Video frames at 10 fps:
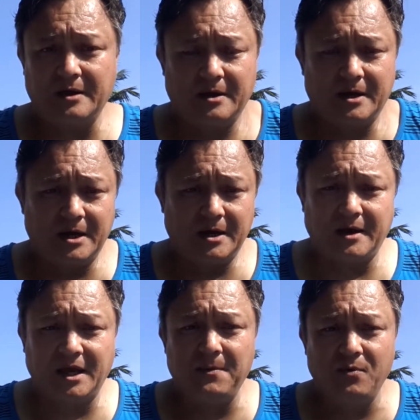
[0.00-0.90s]

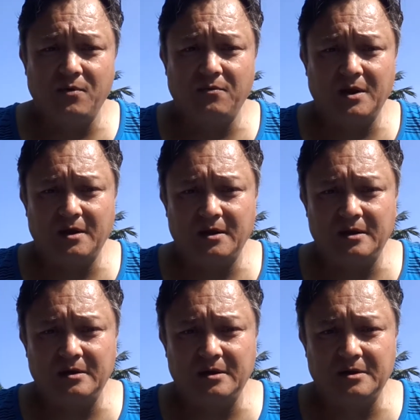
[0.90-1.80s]
I keep moving,
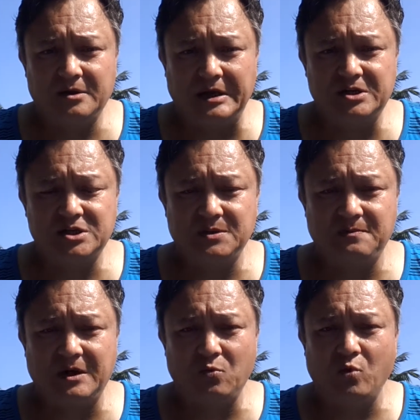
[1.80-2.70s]
and thanks to
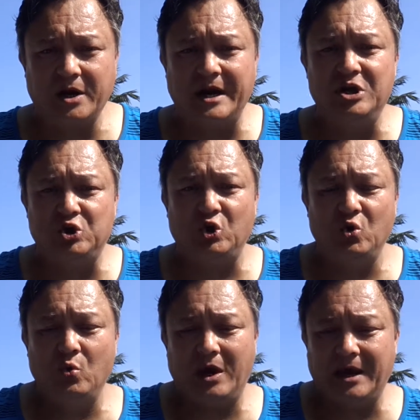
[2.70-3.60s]
what I
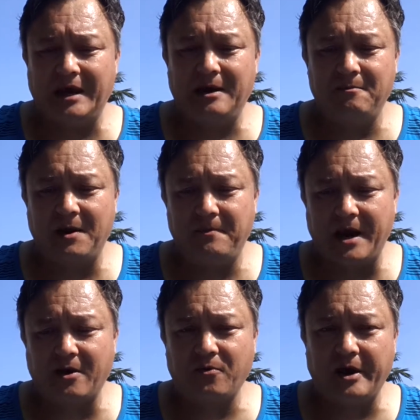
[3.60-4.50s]
do and my
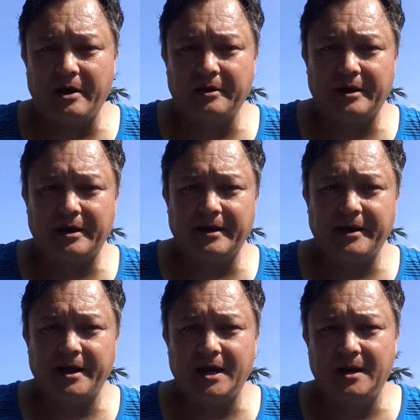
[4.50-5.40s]
background
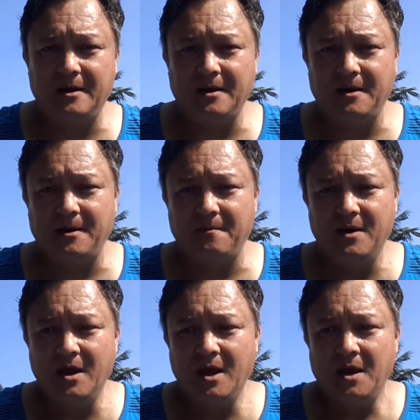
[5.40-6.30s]
and
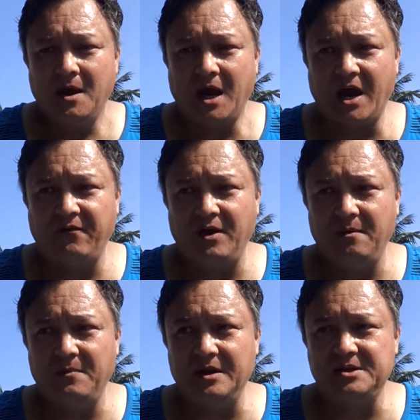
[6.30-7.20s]

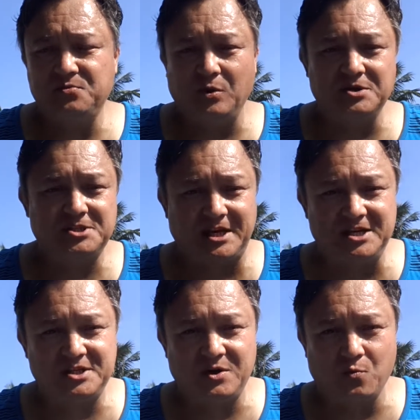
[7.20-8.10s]
having been well
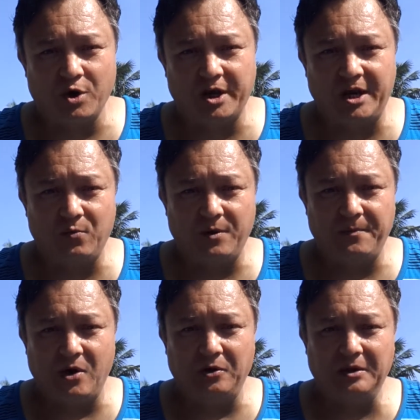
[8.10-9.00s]
seasoned working
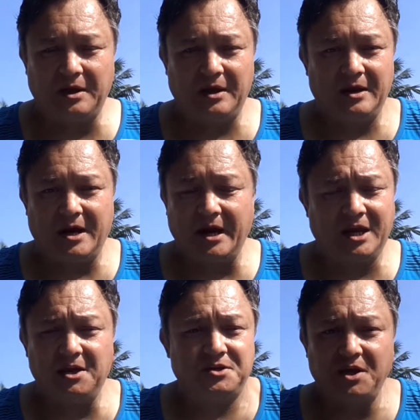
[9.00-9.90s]
remotely, I
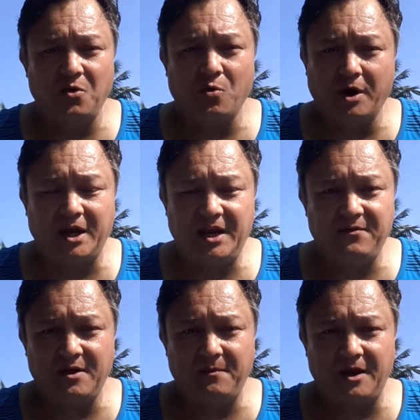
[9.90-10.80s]
continue working
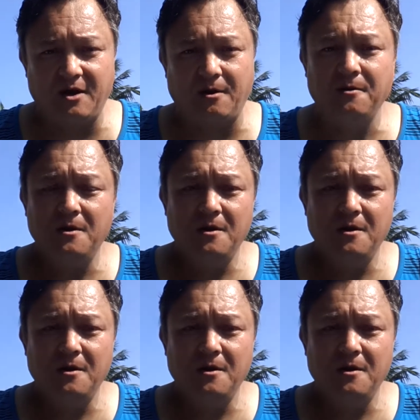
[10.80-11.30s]
even on here.